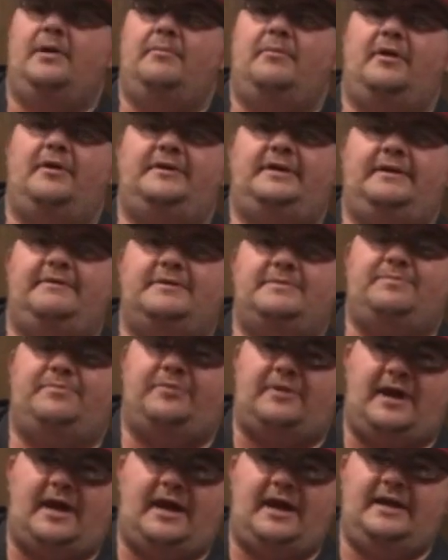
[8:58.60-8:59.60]
Martavis
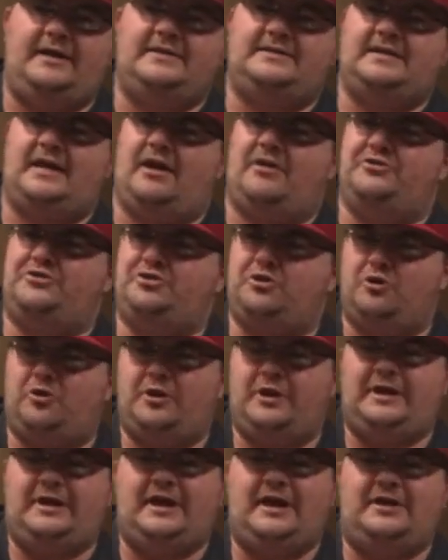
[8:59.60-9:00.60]
Bryant is out.
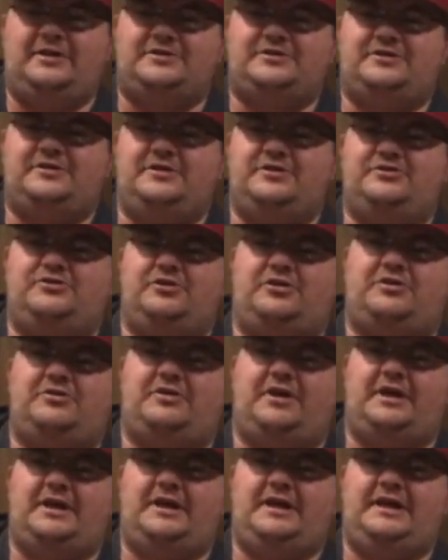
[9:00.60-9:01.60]
Jordy Nelson is looking
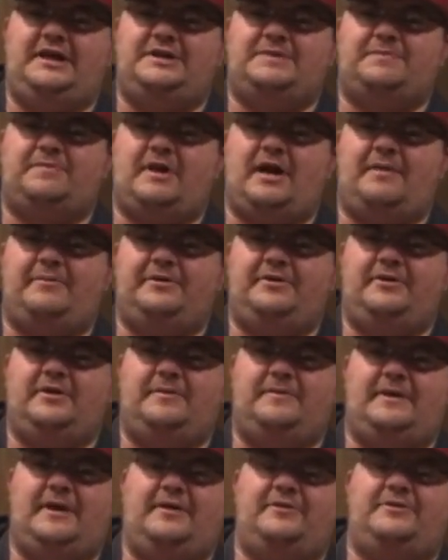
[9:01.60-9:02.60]
like he's probably going to be